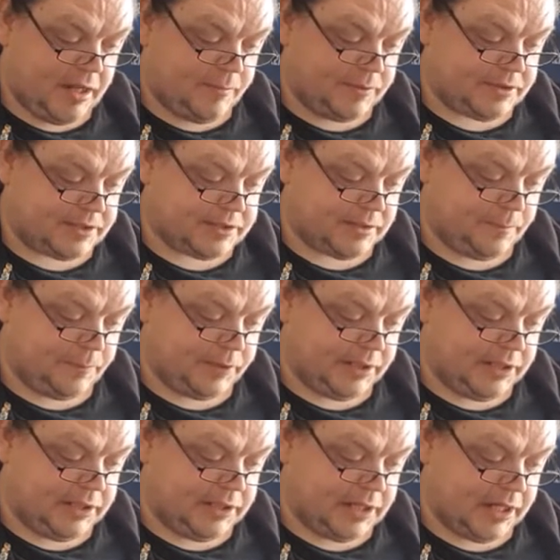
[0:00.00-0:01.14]
but
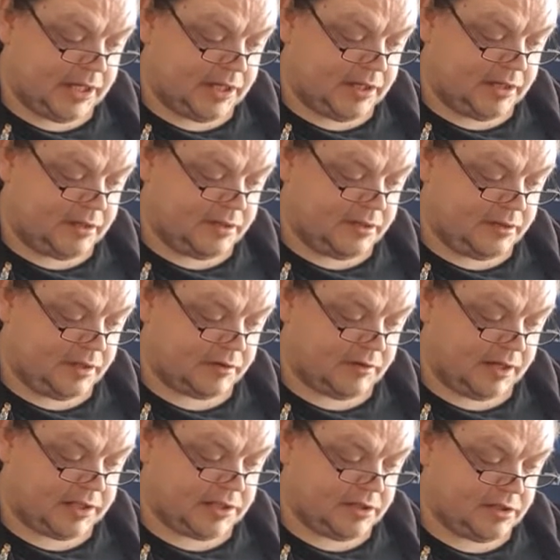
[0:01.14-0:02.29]
simply a
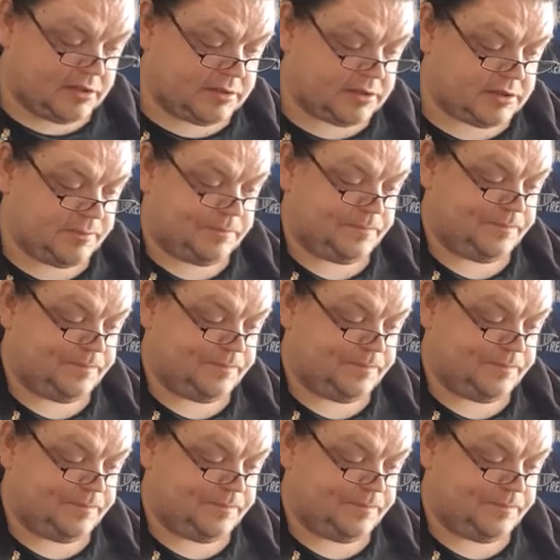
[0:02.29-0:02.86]
grandiose